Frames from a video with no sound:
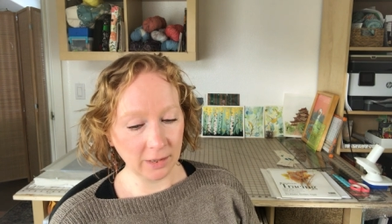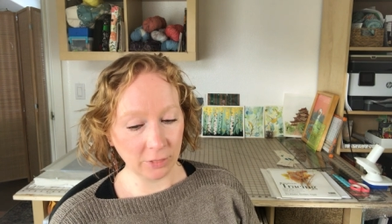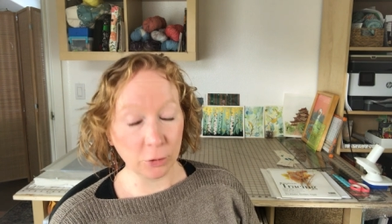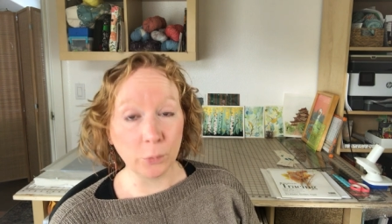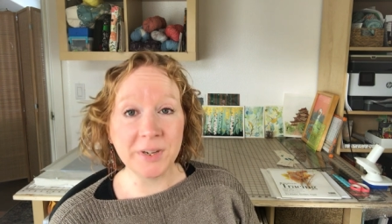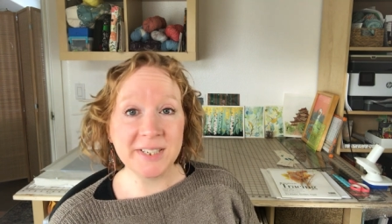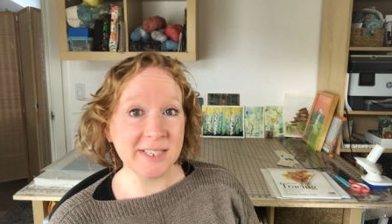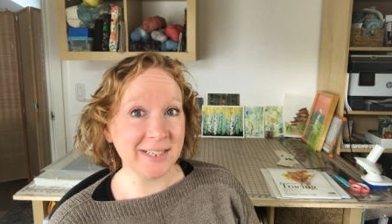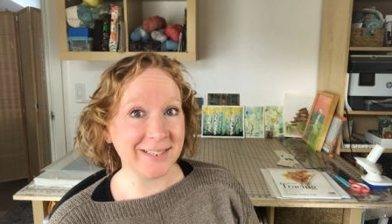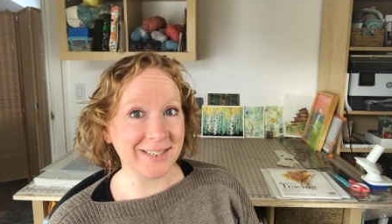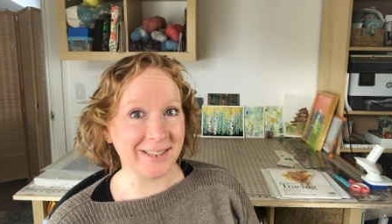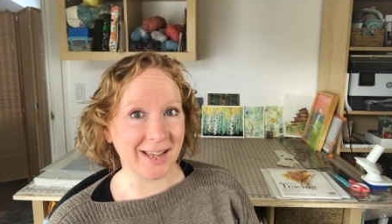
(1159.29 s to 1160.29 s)
the reason
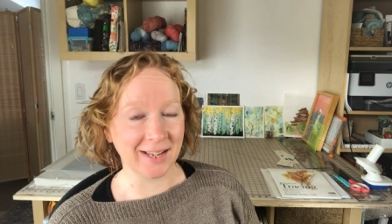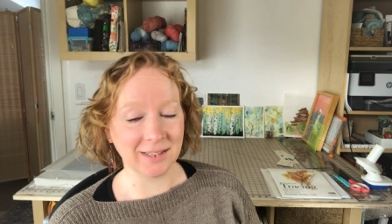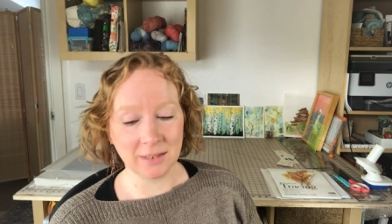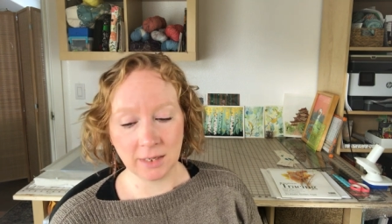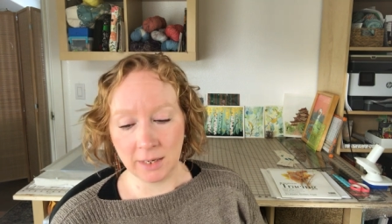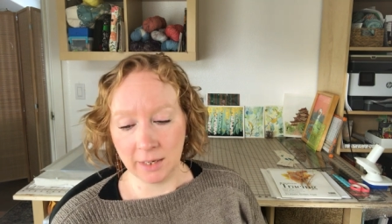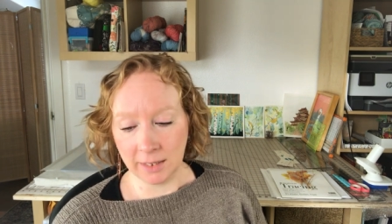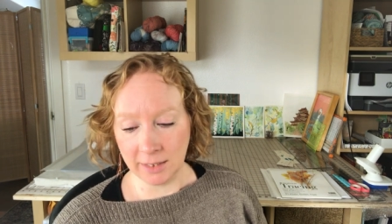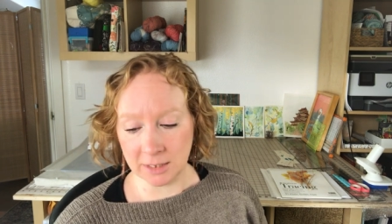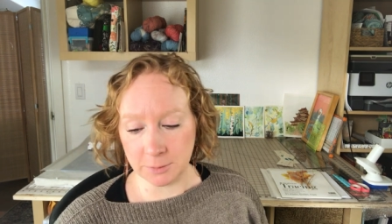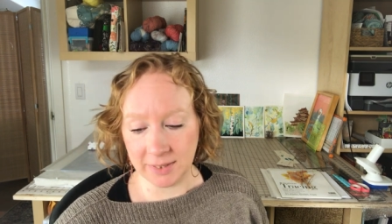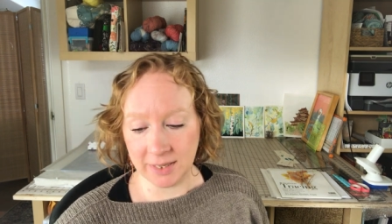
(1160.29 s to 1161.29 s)
I did that
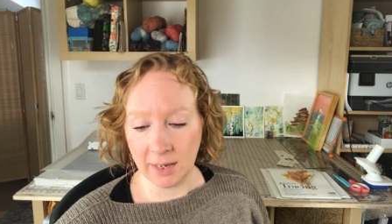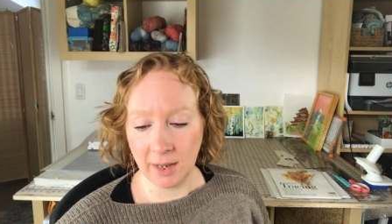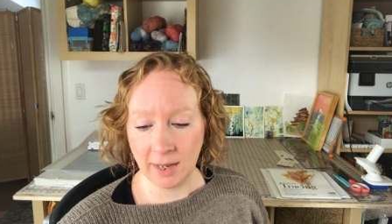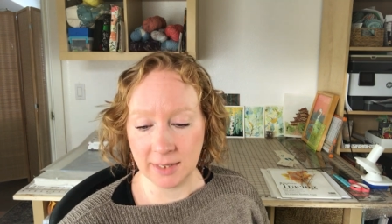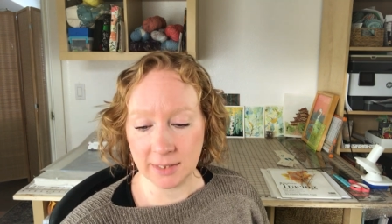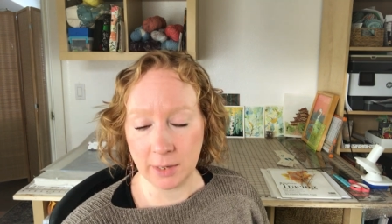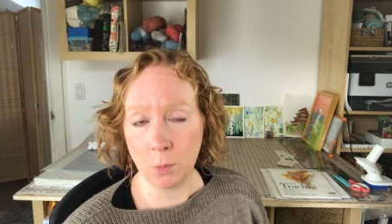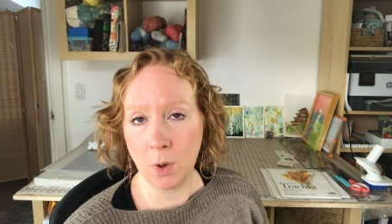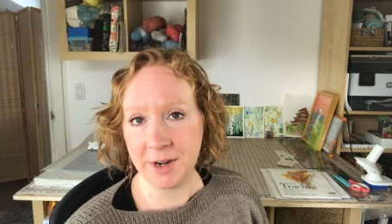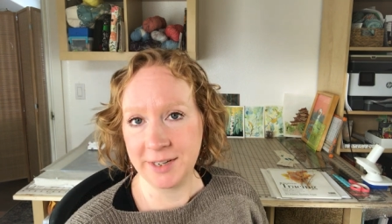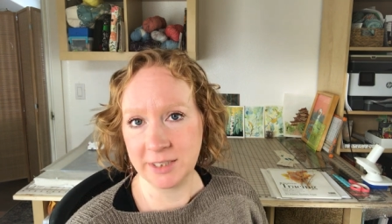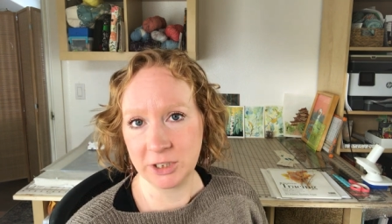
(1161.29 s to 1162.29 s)
is because I
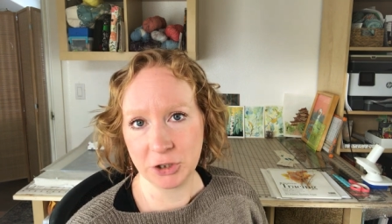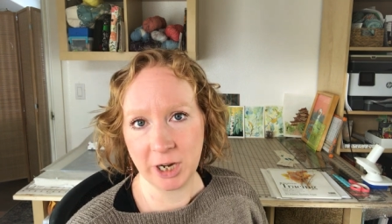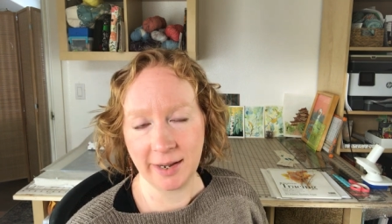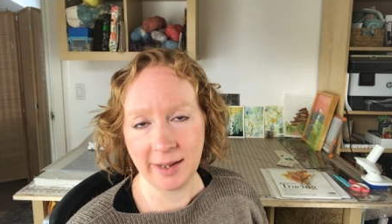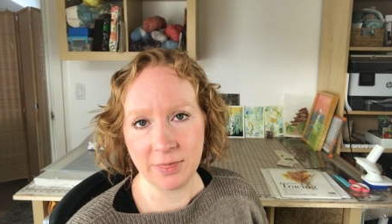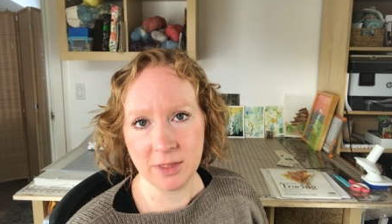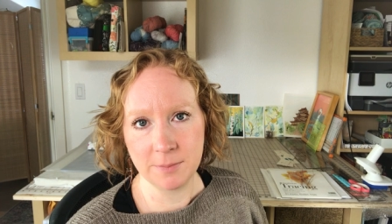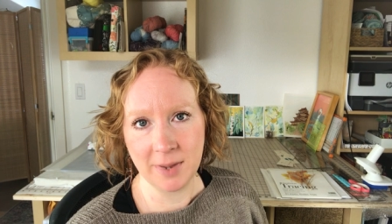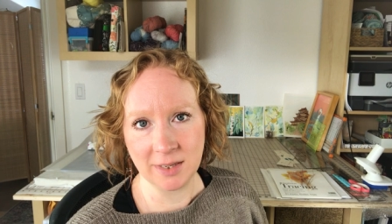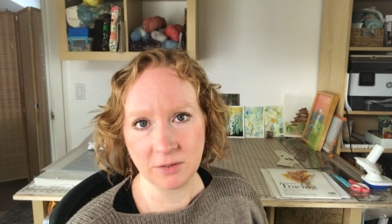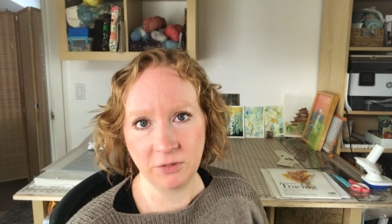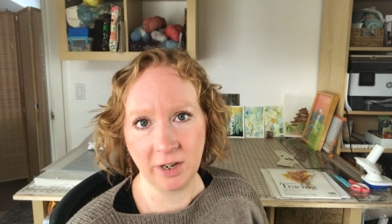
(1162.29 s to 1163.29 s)
wanted to try to get them
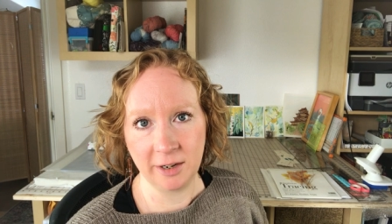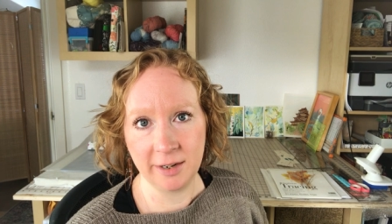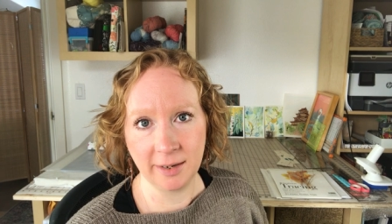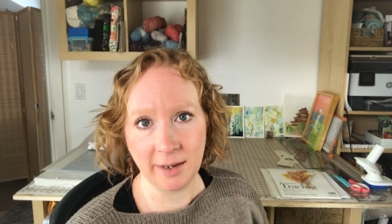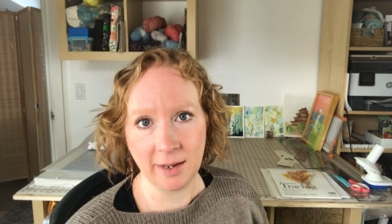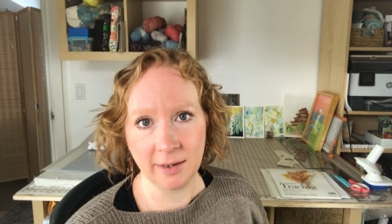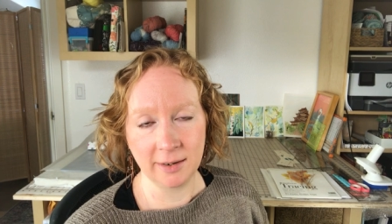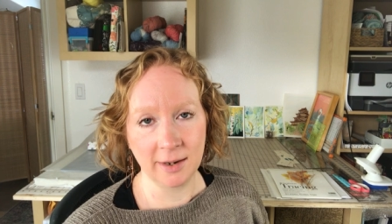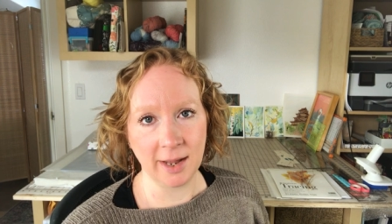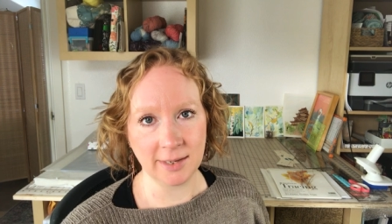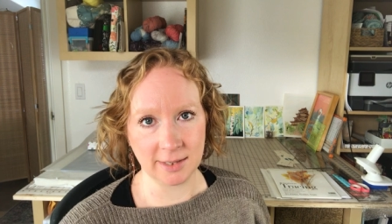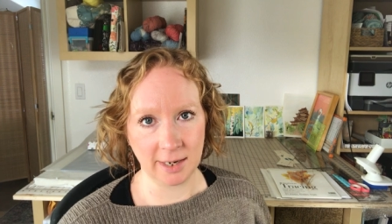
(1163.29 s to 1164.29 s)
as variegated
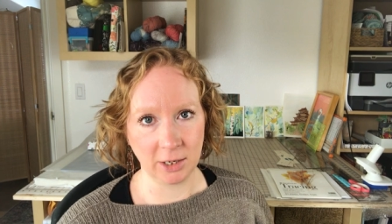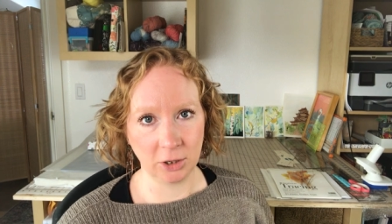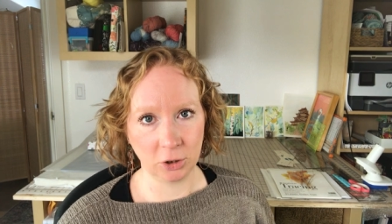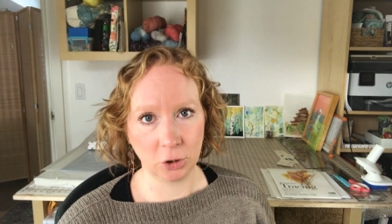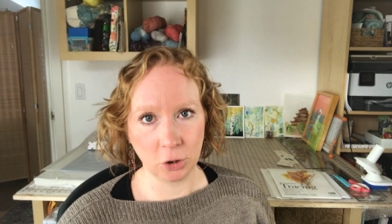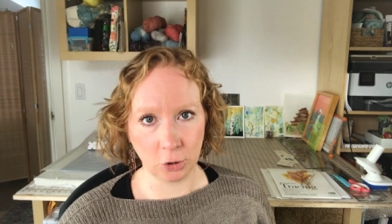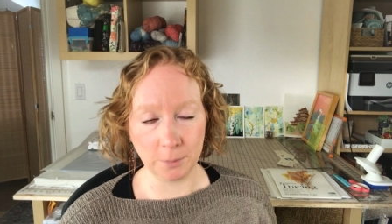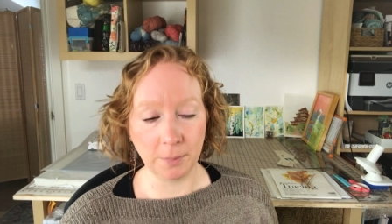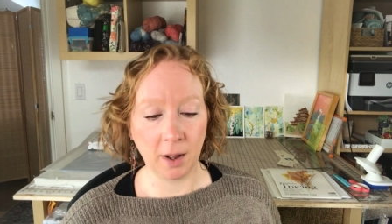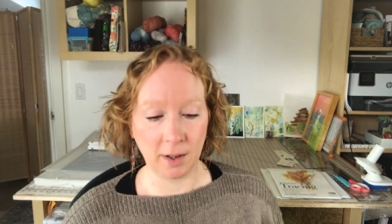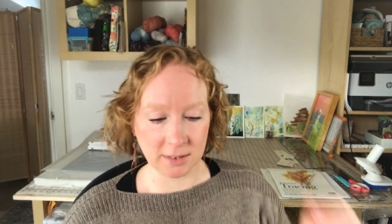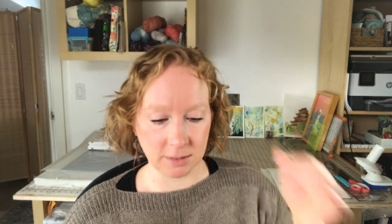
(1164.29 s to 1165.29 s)
as I could
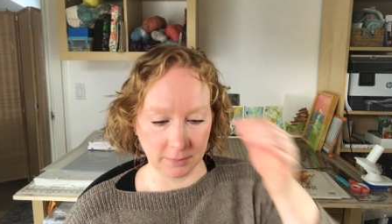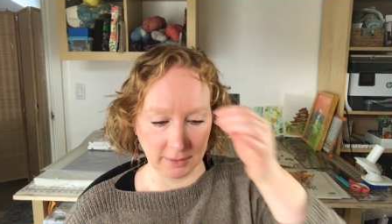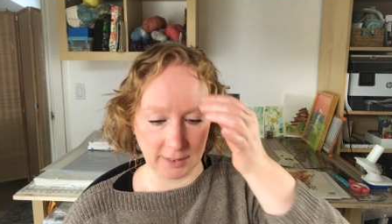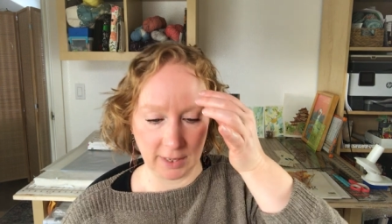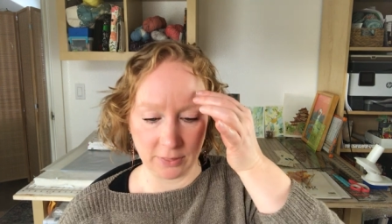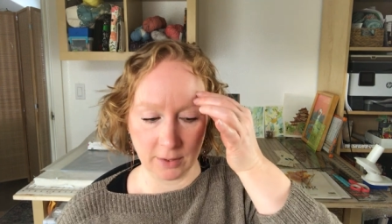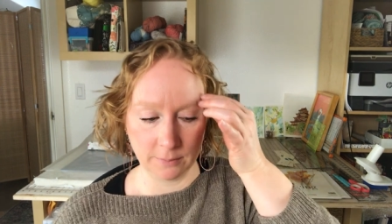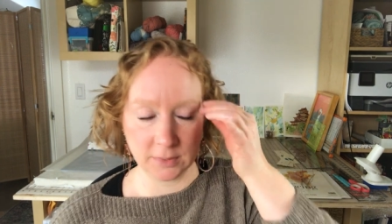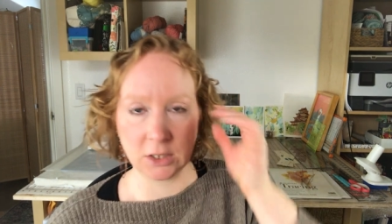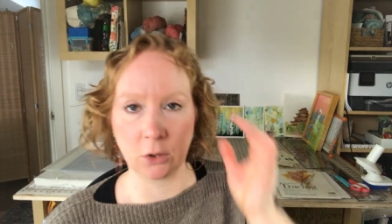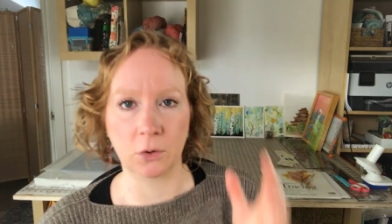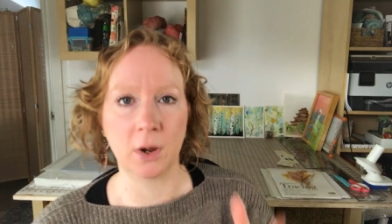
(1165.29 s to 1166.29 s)
possibly get them.
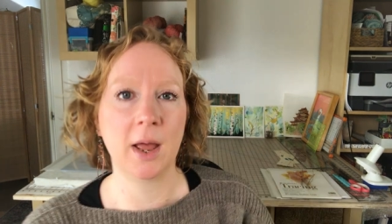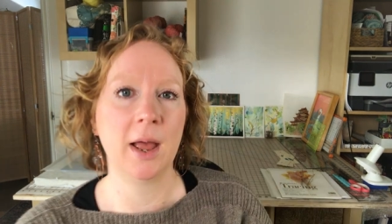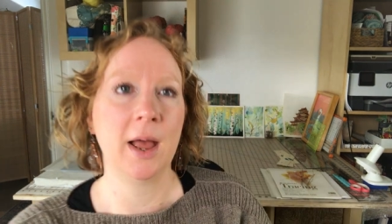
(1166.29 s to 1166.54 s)
So